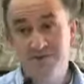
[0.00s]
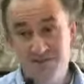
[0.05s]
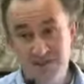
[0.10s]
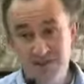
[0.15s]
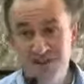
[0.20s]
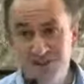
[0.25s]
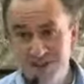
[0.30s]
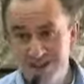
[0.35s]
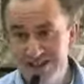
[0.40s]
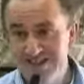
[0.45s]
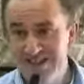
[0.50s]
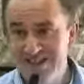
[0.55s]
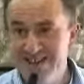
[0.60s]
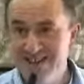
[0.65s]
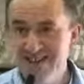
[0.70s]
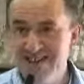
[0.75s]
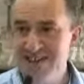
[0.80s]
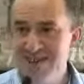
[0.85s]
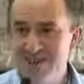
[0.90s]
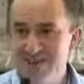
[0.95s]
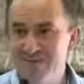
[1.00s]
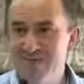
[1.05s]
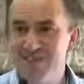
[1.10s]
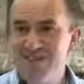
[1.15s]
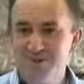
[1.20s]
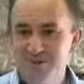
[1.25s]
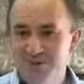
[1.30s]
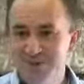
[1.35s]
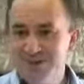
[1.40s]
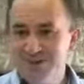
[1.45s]
feature in about
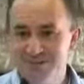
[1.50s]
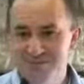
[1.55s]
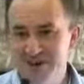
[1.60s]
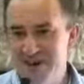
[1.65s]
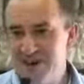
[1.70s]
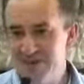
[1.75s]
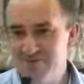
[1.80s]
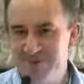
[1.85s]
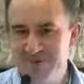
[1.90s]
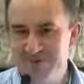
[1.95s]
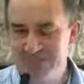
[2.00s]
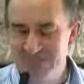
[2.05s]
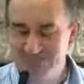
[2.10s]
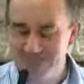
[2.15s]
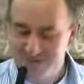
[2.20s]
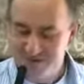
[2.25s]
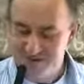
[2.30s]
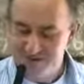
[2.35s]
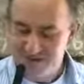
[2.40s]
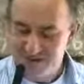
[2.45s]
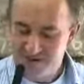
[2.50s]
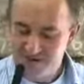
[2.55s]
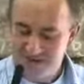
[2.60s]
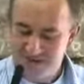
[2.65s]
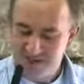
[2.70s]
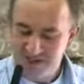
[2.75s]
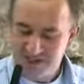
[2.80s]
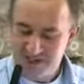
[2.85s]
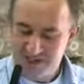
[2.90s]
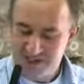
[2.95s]
25% of
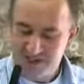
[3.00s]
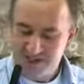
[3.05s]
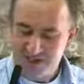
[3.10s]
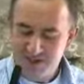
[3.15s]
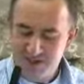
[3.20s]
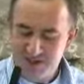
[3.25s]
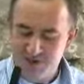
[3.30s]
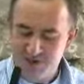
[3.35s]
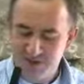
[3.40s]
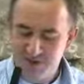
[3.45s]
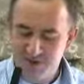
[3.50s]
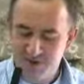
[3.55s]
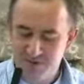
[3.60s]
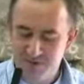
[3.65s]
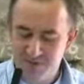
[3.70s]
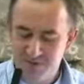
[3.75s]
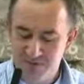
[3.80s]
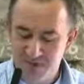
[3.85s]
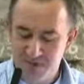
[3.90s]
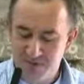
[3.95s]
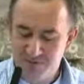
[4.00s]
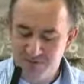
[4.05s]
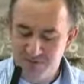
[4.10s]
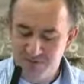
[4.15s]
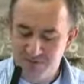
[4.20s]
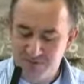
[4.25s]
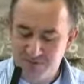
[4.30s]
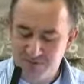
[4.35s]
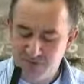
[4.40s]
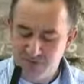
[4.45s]
visits by tourists from
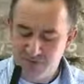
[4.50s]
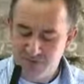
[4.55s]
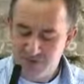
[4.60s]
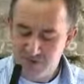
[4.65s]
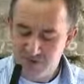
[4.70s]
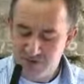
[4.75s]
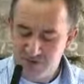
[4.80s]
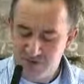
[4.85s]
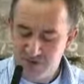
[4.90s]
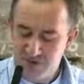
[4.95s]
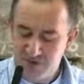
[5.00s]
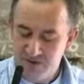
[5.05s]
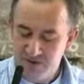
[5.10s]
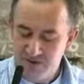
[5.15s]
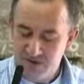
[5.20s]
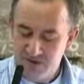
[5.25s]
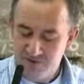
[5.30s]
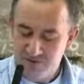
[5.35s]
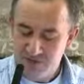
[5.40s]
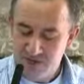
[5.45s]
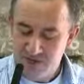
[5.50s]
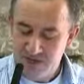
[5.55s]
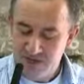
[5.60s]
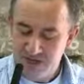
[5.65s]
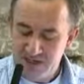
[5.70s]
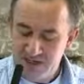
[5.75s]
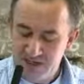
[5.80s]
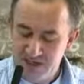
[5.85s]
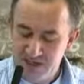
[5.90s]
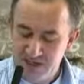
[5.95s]
abroad or from
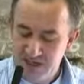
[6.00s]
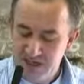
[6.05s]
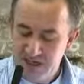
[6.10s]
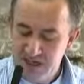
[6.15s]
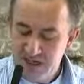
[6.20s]
Ireland.